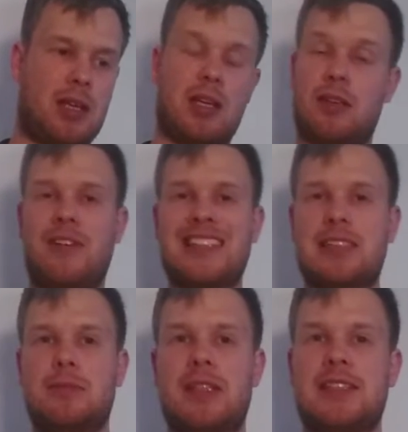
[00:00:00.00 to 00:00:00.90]

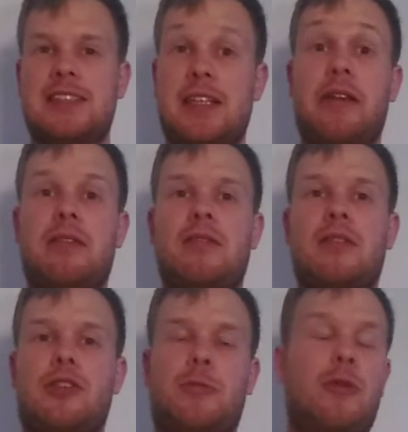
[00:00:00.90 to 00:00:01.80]
investments in
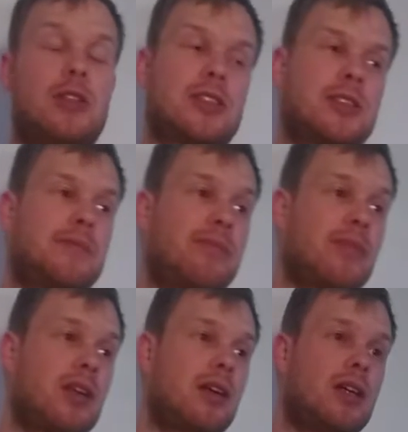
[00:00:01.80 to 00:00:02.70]
sports.
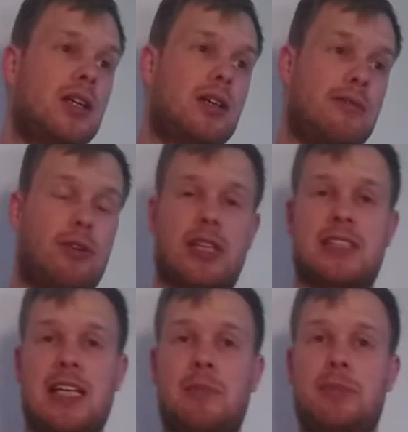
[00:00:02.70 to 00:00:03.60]
For
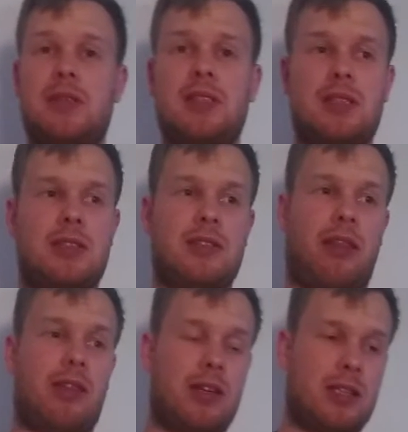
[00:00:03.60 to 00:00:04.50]
example,
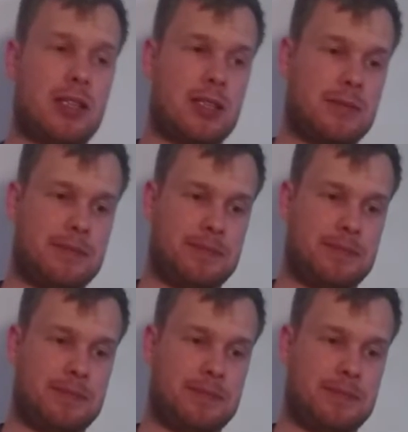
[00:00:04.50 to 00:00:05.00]
the